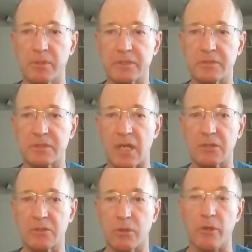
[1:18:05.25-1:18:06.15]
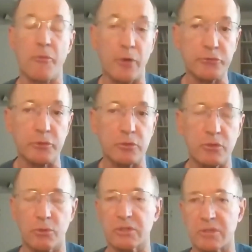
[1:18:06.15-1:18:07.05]
inside corner. Those are
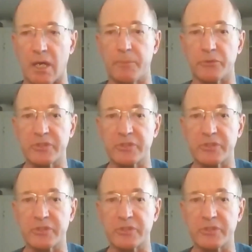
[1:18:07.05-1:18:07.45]
two examples.